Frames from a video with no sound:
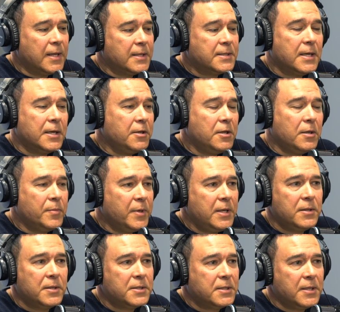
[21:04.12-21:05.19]
that's how you compete
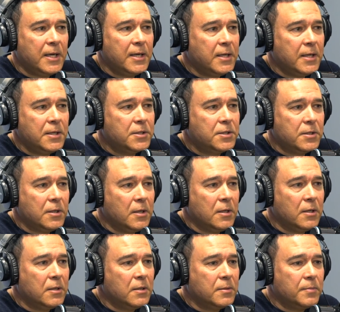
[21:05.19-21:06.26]
in this day and age.
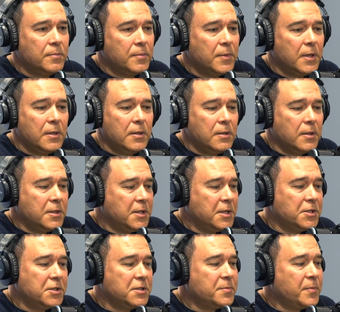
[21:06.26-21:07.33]
Um, the
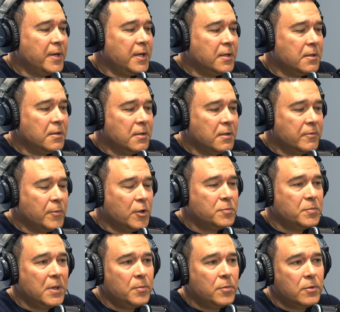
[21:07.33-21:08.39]
attention span of
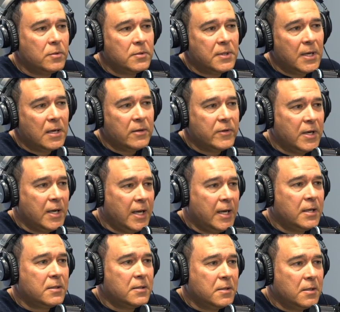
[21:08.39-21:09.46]
most people is that of a
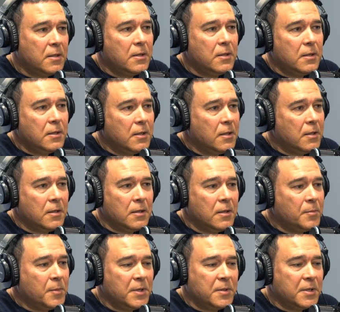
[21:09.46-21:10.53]
gnat. Mm-hmm. uh,
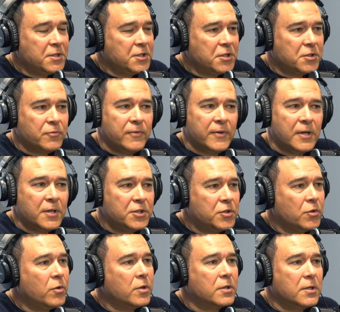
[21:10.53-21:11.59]
I mean, it's just very
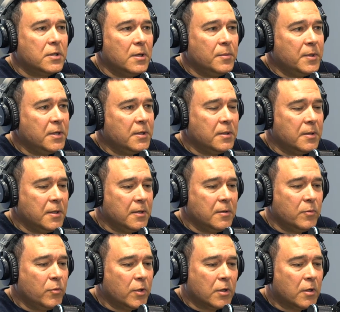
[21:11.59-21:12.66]
short. I mean, uh,
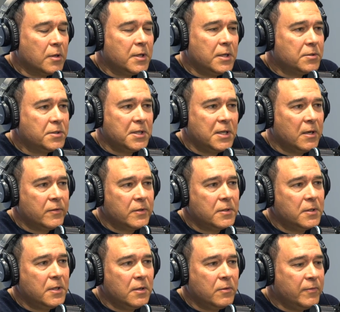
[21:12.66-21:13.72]
we're all guilty of it.
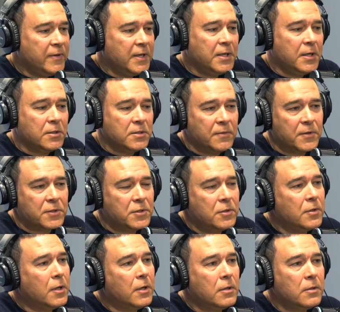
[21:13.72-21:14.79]
You know, videos, if they're
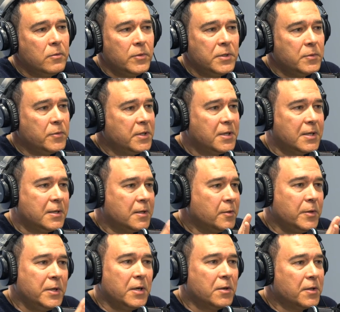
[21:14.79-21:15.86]
too long, we we
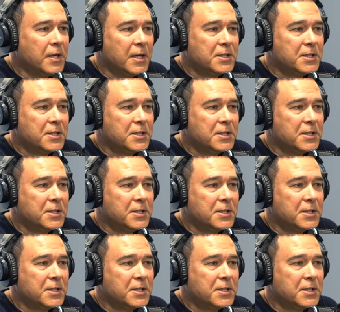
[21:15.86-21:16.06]
We go, the